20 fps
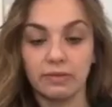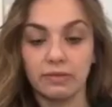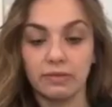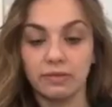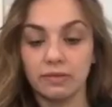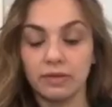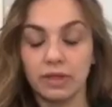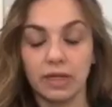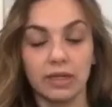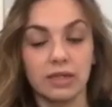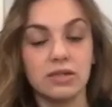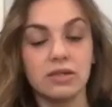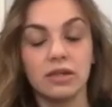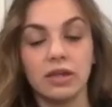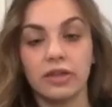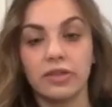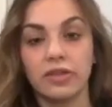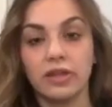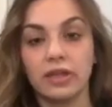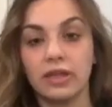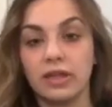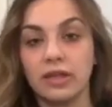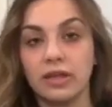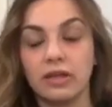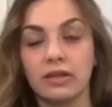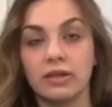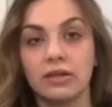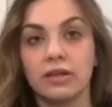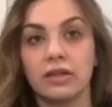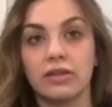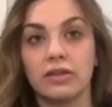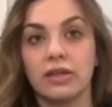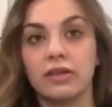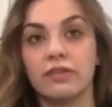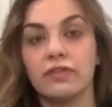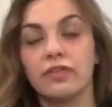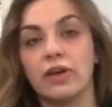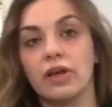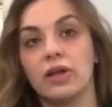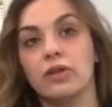like nothing
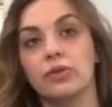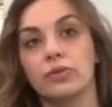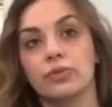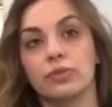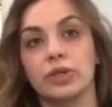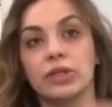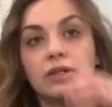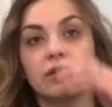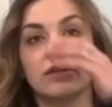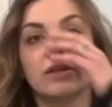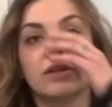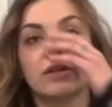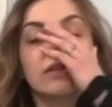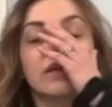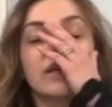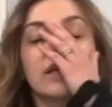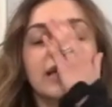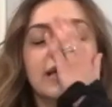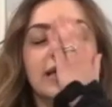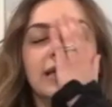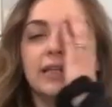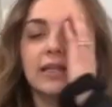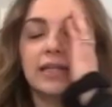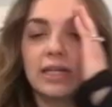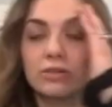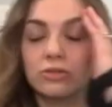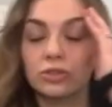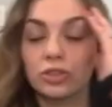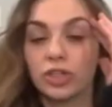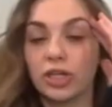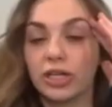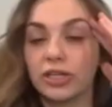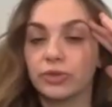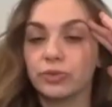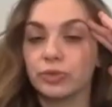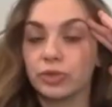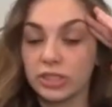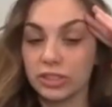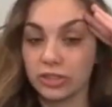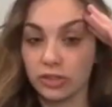felt real. And I was trying to
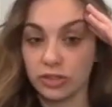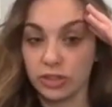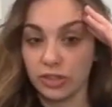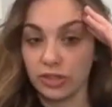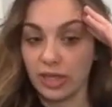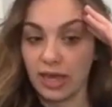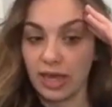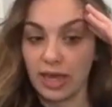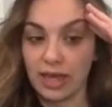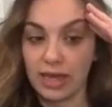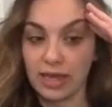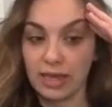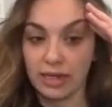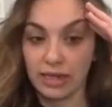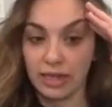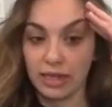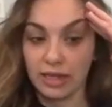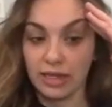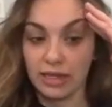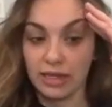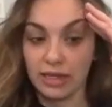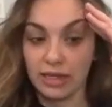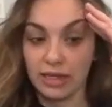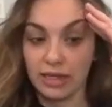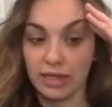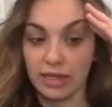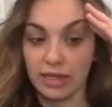research that and